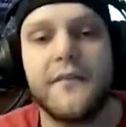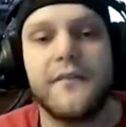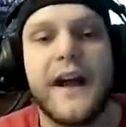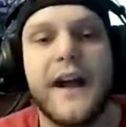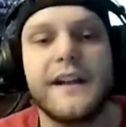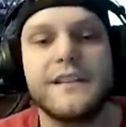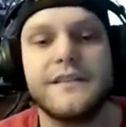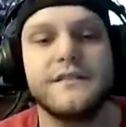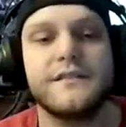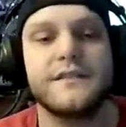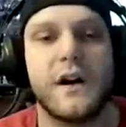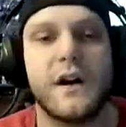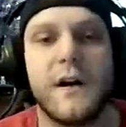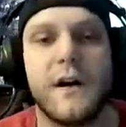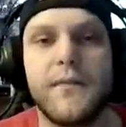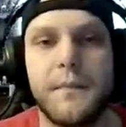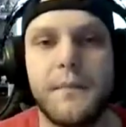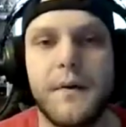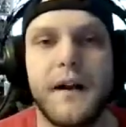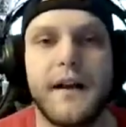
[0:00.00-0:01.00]
fast you
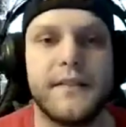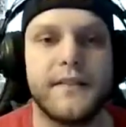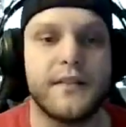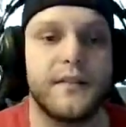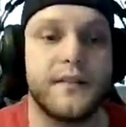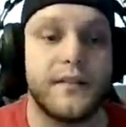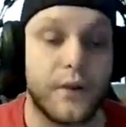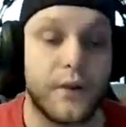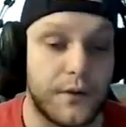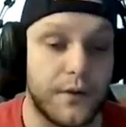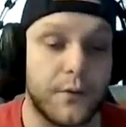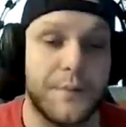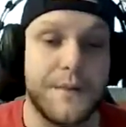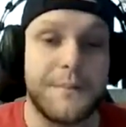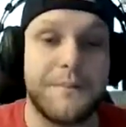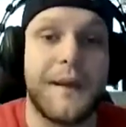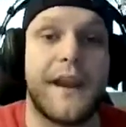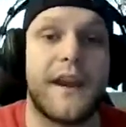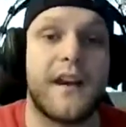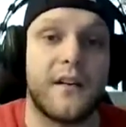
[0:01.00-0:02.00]
solve the puzzles, who you'll be
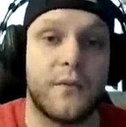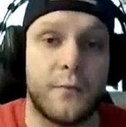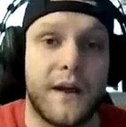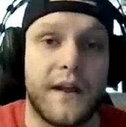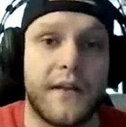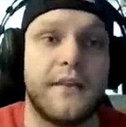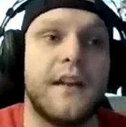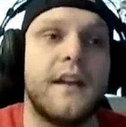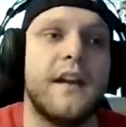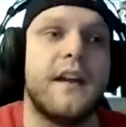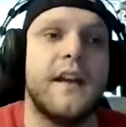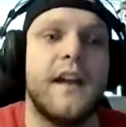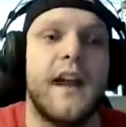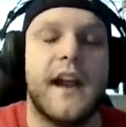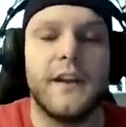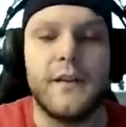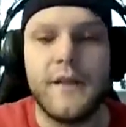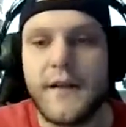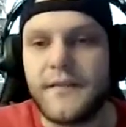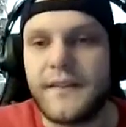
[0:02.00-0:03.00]
paired with,
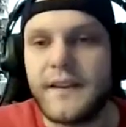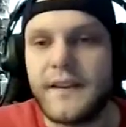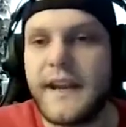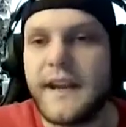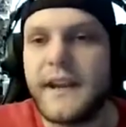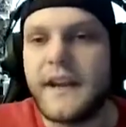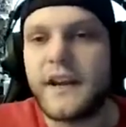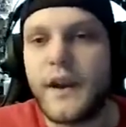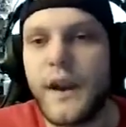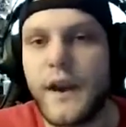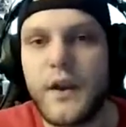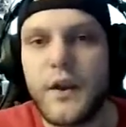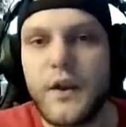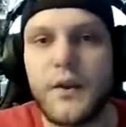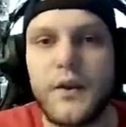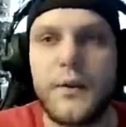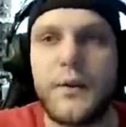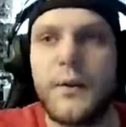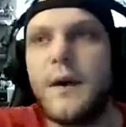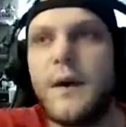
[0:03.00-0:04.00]
and you have to get in a
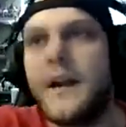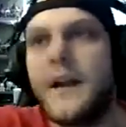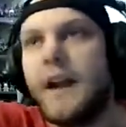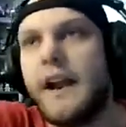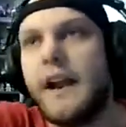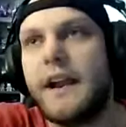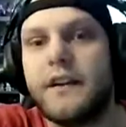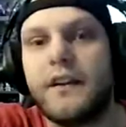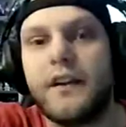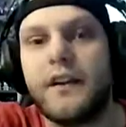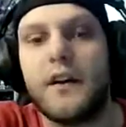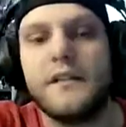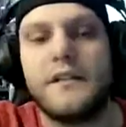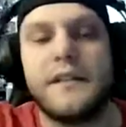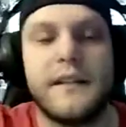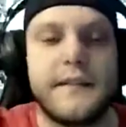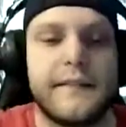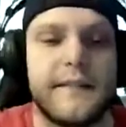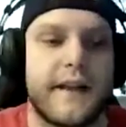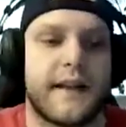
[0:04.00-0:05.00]
canoe and go
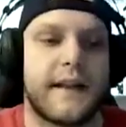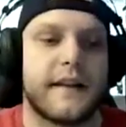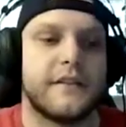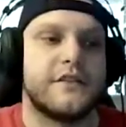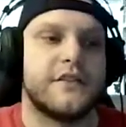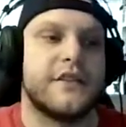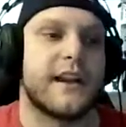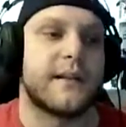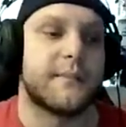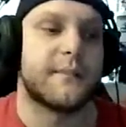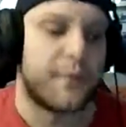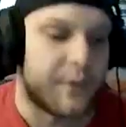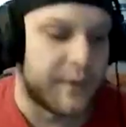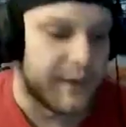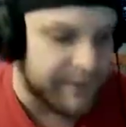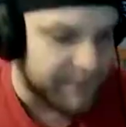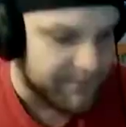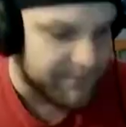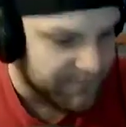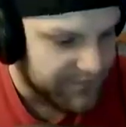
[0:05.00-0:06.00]
to the second
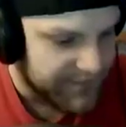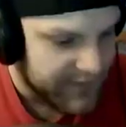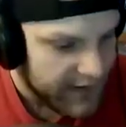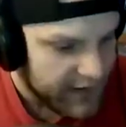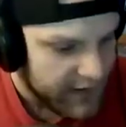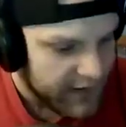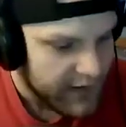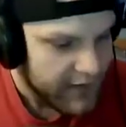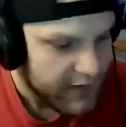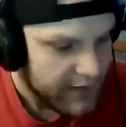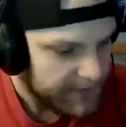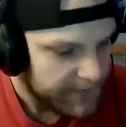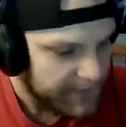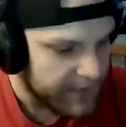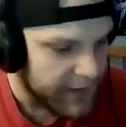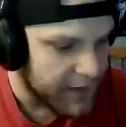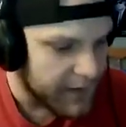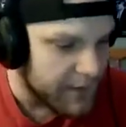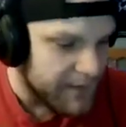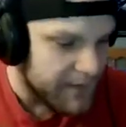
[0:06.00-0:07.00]
checkpoint.
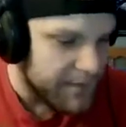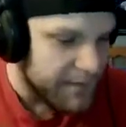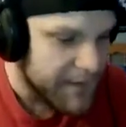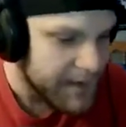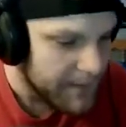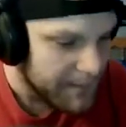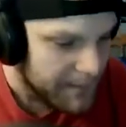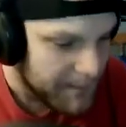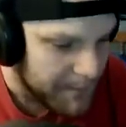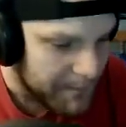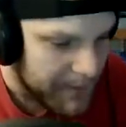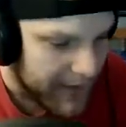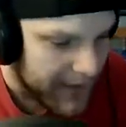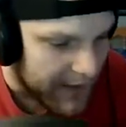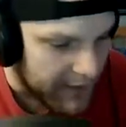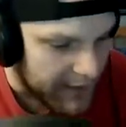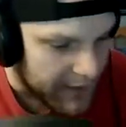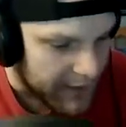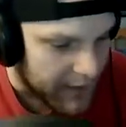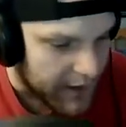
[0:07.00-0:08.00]
So the people
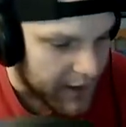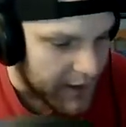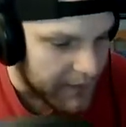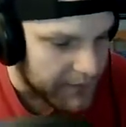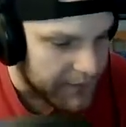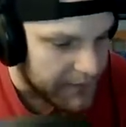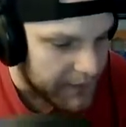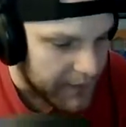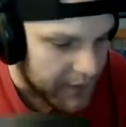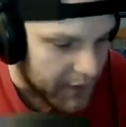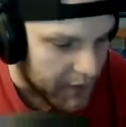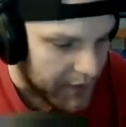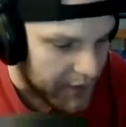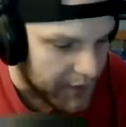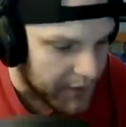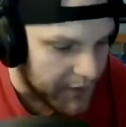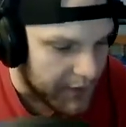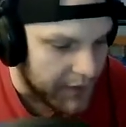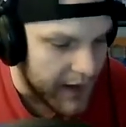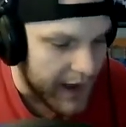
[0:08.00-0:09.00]
paired off
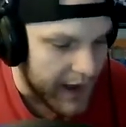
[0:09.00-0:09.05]
are